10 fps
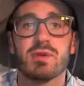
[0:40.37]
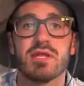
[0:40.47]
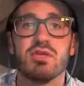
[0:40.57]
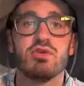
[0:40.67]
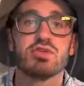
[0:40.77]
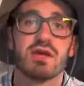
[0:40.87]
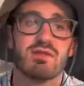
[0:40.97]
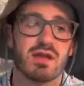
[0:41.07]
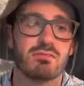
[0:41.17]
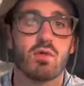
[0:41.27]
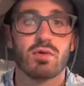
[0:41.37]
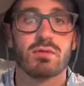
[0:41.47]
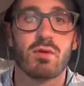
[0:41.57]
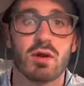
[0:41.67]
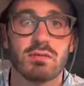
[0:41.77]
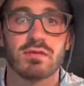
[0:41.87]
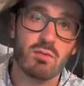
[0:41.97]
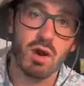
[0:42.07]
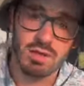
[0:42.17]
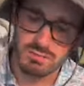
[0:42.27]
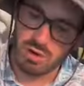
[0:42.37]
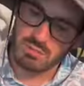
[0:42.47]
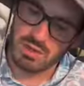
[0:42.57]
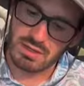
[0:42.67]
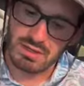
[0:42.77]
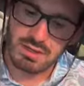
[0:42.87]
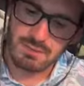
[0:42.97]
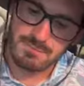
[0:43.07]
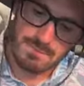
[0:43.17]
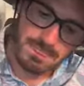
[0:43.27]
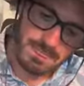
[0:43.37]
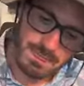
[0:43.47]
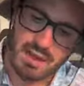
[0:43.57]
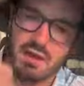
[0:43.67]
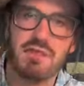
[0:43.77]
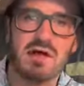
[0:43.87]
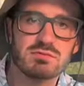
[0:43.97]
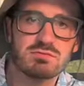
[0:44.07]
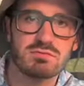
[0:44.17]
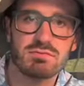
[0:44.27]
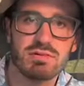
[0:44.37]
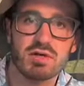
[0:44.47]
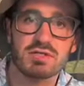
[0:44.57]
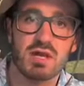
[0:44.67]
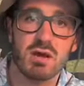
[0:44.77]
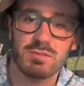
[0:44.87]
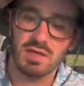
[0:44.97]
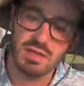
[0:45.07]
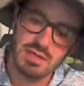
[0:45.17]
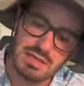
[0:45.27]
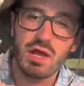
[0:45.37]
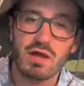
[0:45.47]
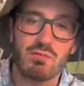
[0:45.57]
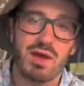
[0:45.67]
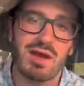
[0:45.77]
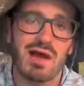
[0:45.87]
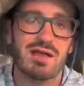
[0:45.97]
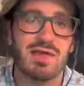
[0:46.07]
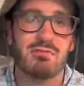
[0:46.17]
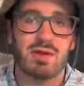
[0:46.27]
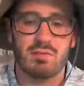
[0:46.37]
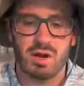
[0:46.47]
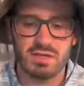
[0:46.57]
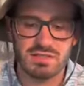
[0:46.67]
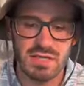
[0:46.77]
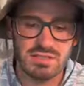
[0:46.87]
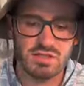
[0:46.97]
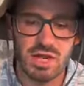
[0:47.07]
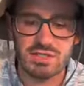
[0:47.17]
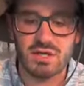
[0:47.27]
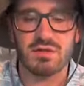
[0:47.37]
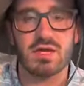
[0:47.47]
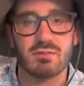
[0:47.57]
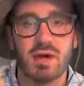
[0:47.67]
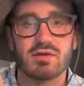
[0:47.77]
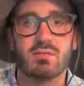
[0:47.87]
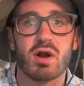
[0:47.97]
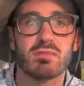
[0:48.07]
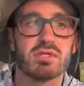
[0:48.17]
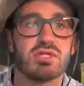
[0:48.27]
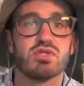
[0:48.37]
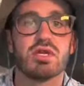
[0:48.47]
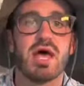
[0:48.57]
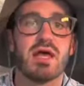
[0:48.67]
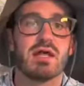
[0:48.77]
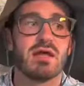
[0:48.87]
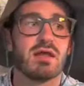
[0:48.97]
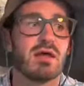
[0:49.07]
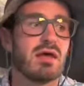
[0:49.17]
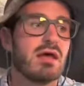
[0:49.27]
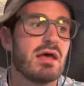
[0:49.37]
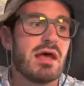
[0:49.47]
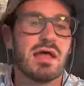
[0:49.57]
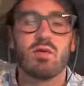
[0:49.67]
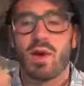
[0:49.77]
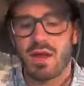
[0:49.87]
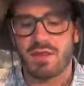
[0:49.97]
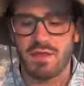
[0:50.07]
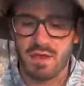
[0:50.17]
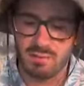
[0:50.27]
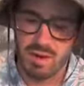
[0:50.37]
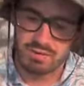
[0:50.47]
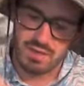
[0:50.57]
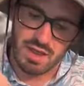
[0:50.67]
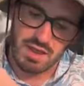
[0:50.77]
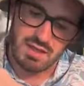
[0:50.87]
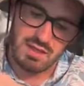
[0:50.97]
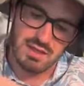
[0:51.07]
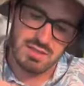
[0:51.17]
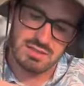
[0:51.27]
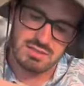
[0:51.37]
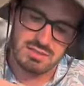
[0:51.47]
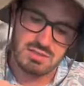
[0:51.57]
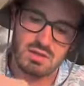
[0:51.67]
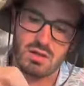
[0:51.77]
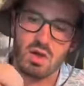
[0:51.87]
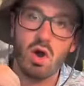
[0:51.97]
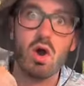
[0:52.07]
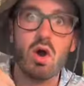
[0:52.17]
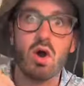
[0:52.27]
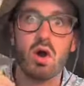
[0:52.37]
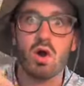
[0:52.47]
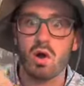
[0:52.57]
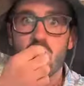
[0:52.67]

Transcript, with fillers: you usually have to add in more departments. Marketing department, at a thousand person company, it might not hit that minimum audience size. So you got to start thinking about departments you should add in. And the way to think about that is, oh,